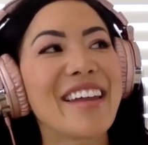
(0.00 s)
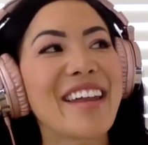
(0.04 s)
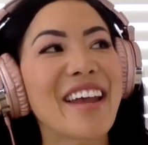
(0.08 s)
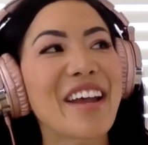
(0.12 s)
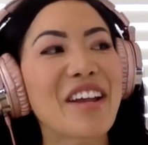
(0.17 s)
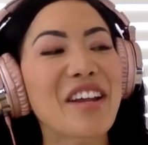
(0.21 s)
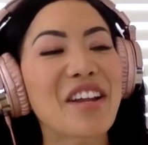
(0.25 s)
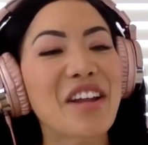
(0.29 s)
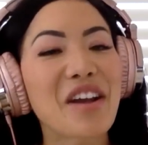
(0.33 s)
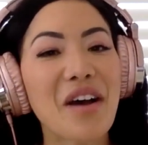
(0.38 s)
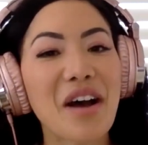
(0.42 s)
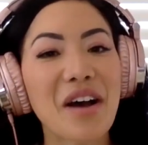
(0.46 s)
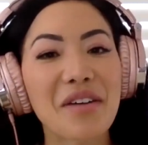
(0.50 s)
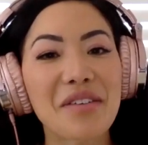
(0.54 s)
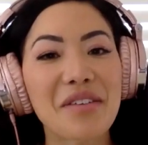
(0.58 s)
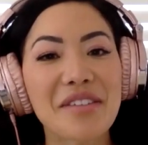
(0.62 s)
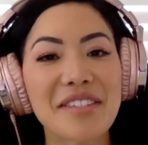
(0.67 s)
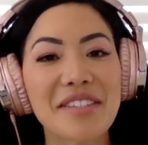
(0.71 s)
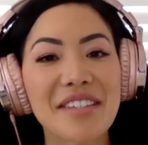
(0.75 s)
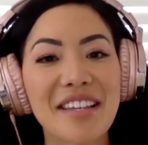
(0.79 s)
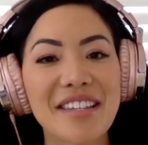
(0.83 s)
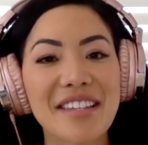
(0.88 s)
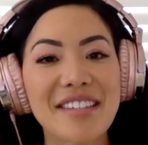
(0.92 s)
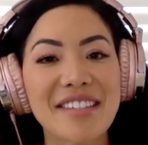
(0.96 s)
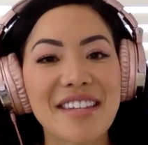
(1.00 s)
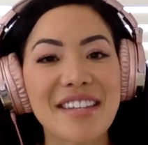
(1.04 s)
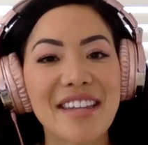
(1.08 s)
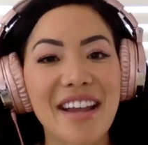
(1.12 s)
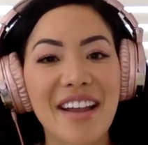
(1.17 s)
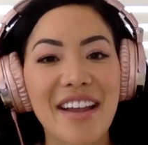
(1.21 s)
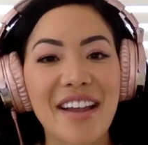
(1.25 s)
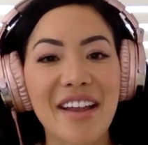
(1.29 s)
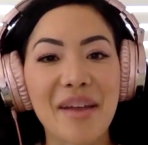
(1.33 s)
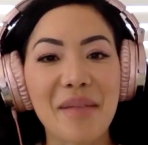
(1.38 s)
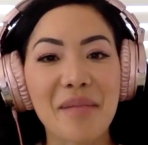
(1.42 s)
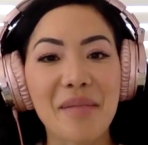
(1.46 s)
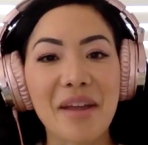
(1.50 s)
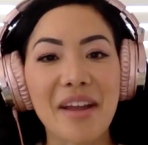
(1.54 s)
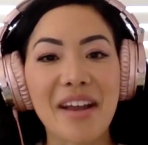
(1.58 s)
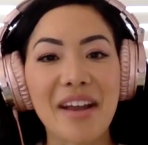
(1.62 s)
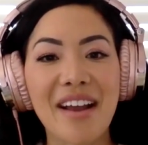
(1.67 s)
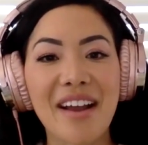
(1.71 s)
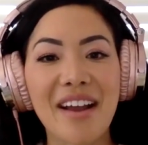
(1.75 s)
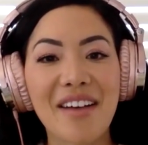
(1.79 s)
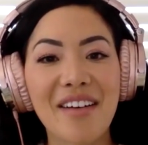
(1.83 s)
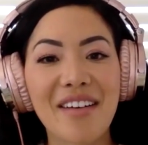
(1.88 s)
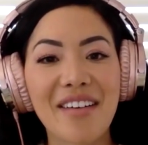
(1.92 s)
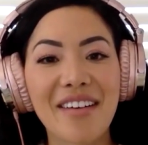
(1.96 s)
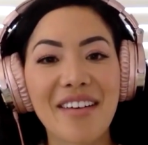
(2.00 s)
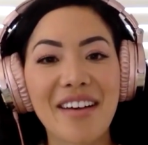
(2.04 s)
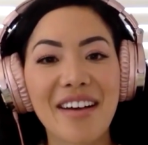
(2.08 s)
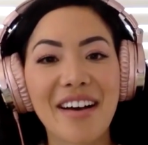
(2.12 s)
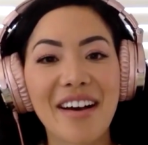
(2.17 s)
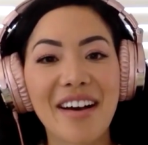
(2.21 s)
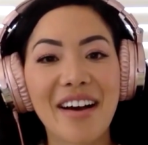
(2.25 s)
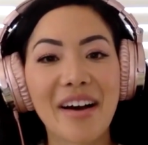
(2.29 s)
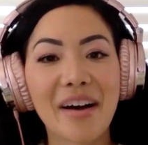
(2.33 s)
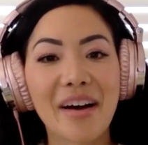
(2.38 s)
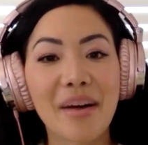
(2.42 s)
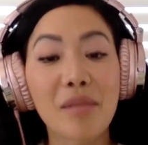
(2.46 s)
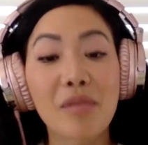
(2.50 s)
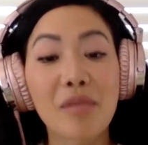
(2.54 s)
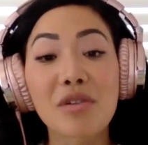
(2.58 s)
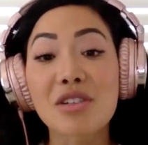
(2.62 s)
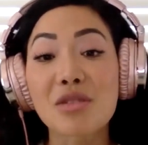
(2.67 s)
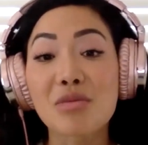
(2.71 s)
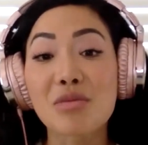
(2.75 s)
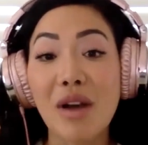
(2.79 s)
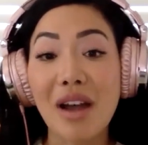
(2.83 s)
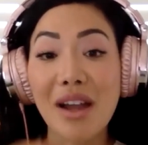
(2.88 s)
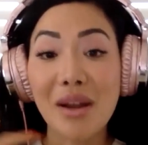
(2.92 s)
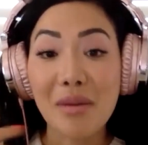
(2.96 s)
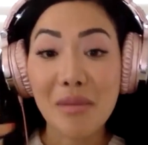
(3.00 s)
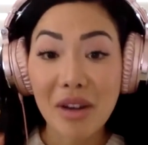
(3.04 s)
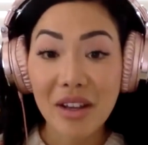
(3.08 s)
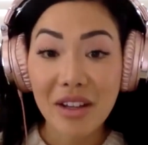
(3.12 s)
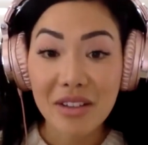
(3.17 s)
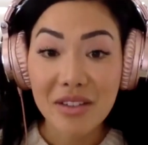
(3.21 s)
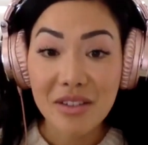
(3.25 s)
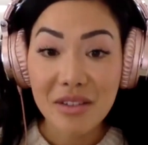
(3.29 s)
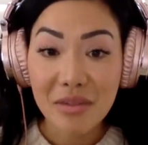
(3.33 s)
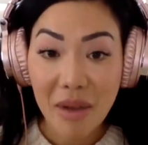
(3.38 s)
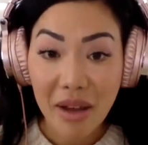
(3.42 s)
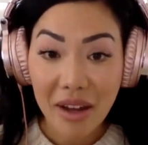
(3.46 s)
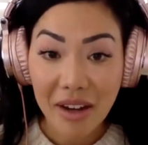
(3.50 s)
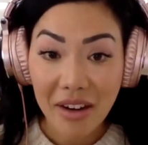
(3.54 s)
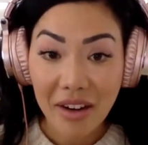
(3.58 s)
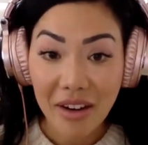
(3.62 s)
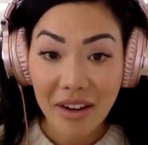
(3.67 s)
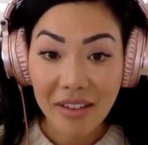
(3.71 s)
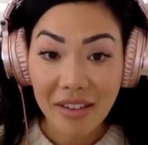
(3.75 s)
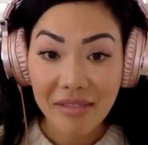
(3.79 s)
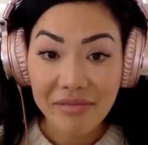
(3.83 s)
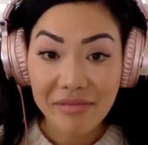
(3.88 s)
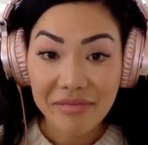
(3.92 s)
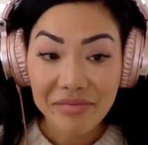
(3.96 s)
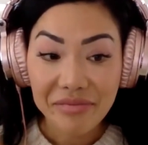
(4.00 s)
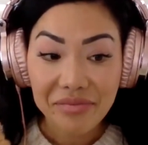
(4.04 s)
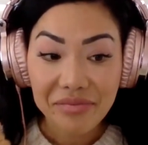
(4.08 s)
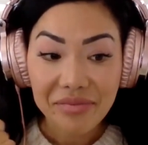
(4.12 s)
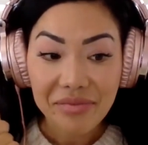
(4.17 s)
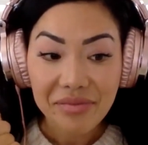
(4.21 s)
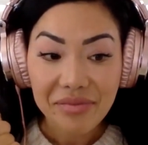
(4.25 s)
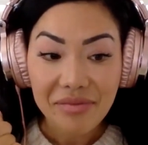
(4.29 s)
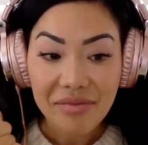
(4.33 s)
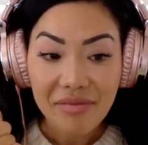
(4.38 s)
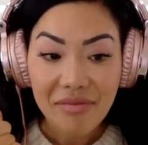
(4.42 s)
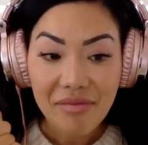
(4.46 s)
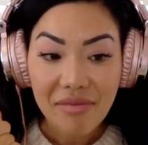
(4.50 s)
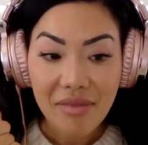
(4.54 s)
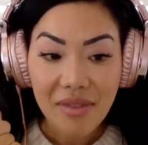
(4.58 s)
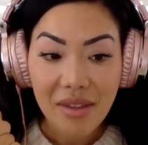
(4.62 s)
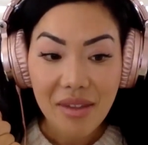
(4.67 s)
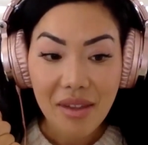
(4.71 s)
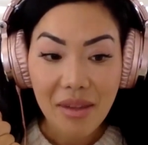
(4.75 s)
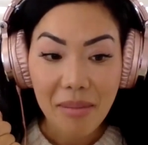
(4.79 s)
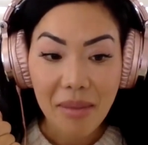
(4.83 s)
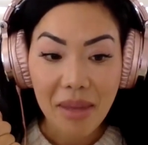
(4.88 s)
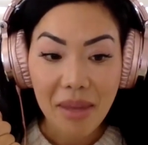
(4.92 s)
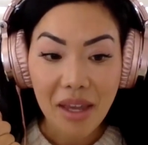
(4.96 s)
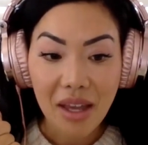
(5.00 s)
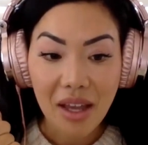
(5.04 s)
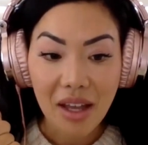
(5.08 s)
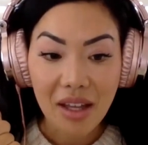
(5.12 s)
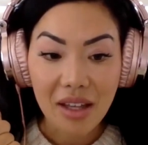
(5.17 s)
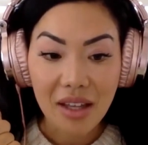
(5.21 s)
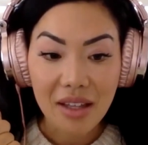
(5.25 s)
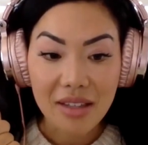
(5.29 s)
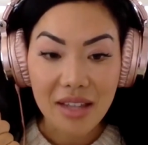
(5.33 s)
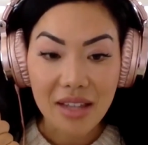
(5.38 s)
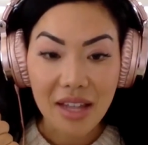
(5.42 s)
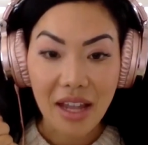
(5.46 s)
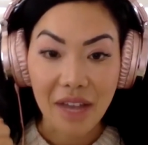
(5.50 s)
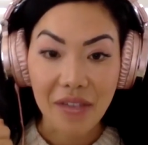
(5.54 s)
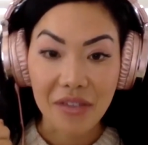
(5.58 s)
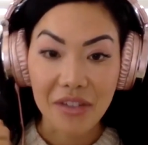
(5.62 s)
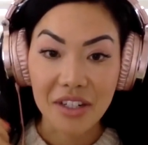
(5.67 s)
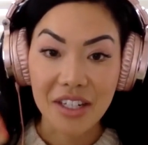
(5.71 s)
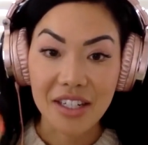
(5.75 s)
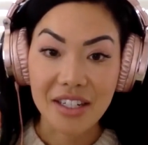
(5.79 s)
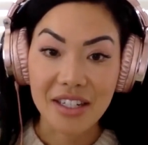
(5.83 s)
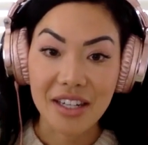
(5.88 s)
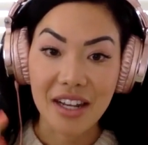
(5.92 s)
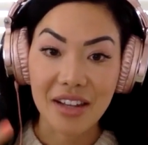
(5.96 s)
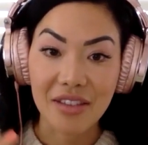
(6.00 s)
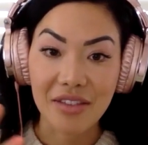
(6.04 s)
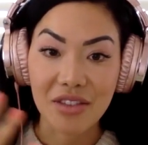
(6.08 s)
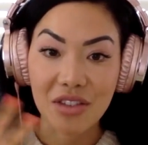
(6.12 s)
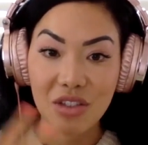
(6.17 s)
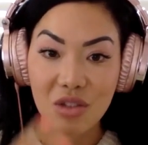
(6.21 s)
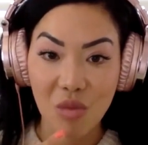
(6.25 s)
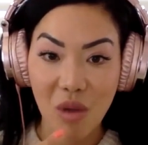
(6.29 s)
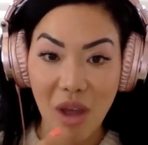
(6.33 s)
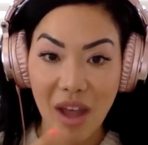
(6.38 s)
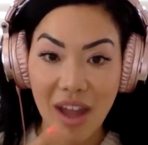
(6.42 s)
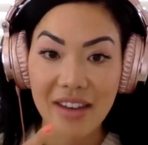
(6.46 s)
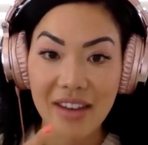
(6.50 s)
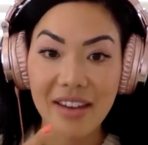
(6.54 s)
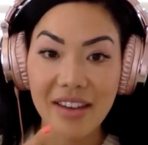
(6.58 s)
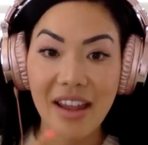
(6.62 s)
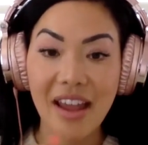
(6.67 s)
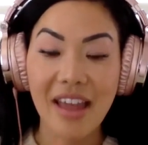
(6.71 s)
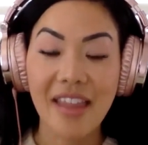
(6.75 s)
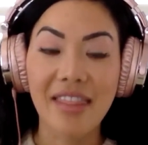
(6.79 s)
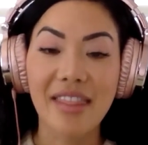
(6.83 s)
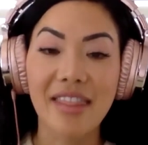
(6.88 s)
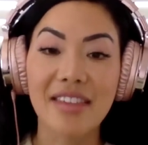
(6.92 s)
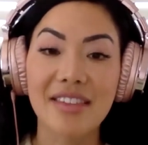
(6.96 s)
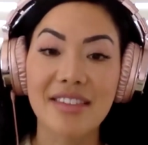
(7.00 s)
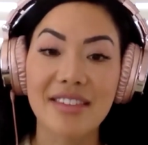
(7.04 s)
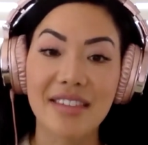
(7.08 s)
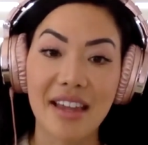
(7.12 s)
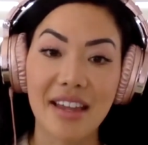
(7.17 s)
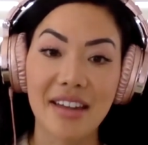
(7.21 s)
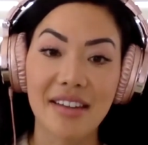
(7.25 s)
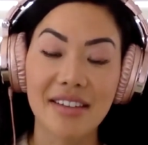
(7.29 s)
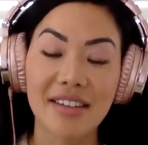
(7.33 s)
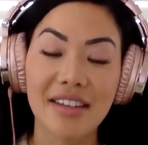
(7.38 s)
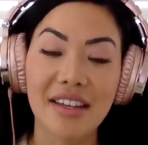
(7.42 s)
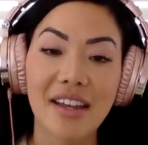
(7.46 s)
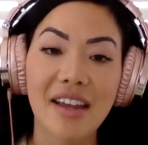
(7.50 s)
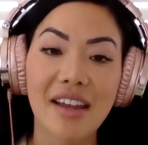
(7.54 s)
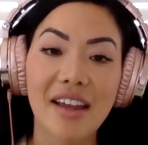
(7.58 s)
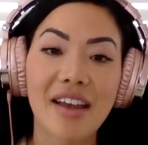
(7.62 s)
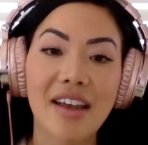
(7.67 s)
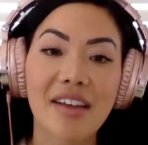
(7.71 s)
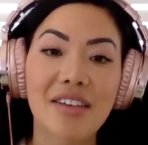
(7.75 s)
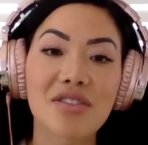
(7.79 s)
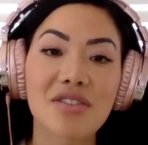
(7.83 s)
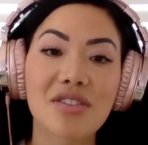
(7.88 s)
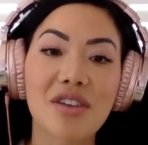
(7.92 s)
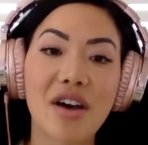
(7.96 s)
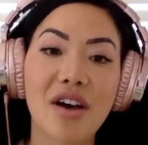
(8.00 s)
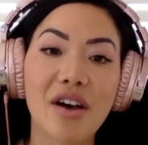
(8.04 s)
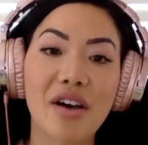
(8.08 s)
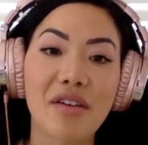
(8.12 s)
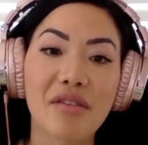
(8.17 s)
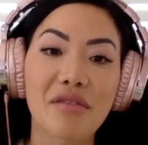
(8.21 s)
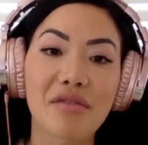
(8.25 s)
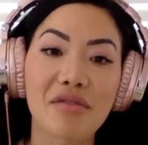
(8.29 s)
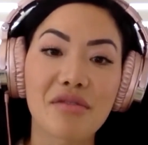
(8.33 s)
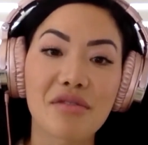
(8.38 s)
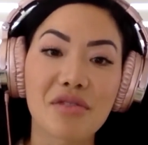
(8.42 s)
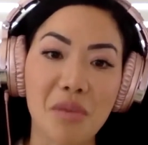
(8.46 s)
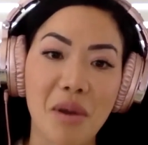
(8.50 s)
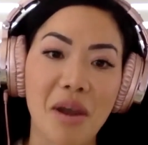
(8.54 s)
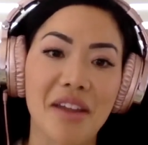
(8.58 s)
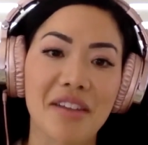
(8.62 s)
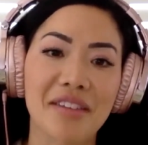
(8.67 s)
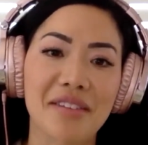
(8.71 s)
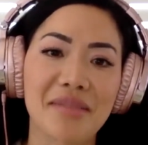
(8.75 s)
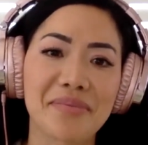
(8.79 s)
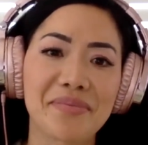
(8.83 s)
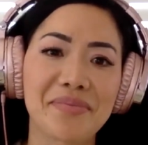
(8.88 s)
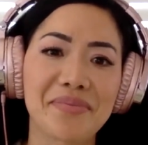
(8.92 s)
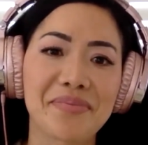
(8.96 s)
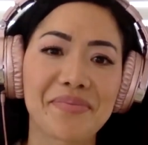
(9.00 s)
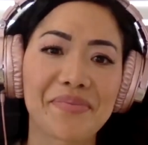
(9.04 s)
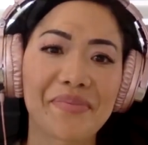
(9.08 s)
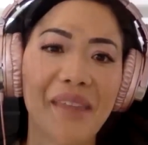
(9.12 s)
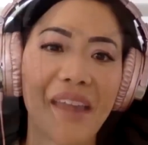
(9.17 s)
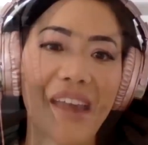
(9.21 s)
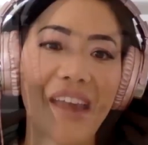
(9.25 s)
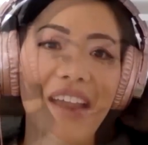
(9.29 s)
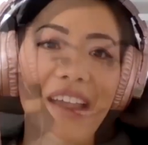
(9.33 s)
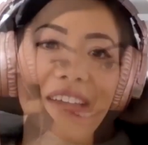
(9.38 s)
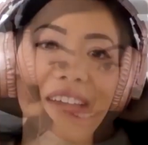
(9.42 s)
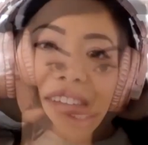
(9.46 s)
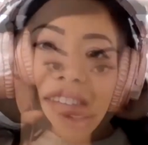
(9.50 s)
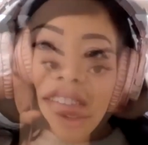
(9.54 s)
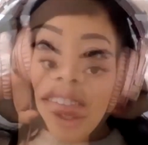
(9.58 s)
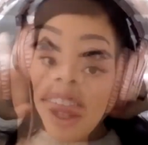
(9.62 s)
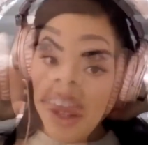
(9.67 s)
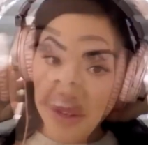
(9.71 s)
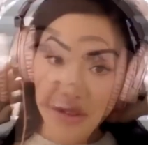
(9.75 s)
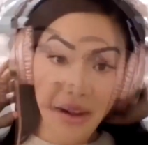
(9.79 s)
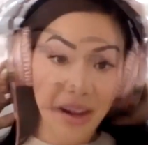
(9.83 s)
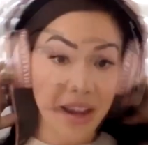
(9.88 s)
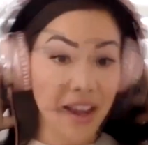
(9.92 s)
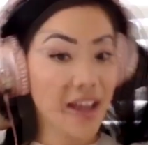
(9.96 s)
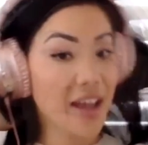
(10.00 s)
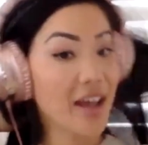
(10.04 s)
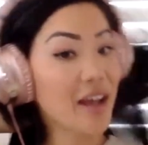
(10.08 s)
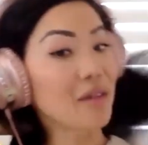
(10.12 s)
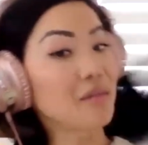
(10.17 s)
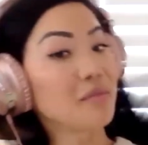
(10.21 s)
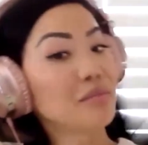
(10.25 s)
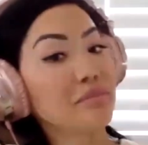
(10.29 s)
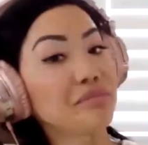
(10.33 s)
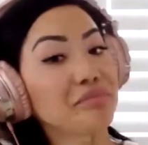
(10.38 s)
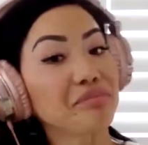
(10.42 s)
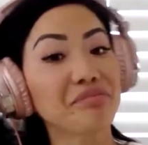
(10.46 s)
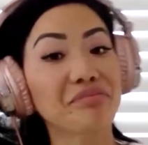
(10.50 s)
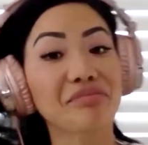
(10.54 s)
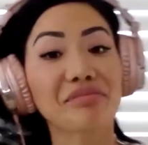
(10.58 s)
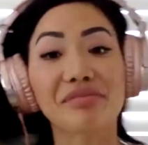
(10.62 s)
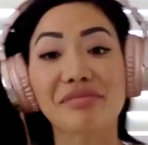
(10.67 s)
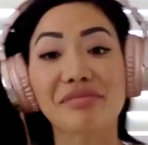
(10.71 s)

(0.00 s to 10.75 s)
now you know how disgusting I am right now, which is why I'm wearing a sweater, because I have to contain the sweat and the scent of sweat. So here I am,